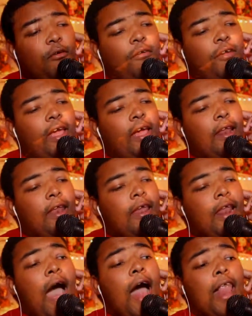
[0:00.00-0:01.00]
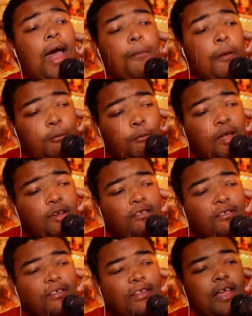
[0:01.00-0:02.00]
I just need to preface it again.
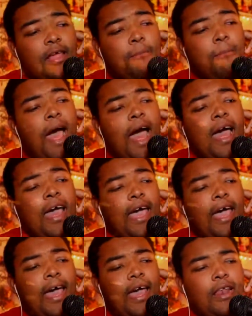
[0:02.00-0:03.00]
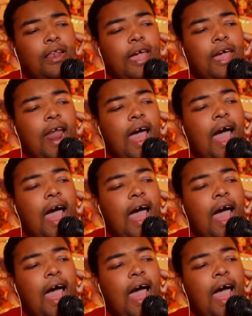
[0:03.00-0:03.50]
This is not in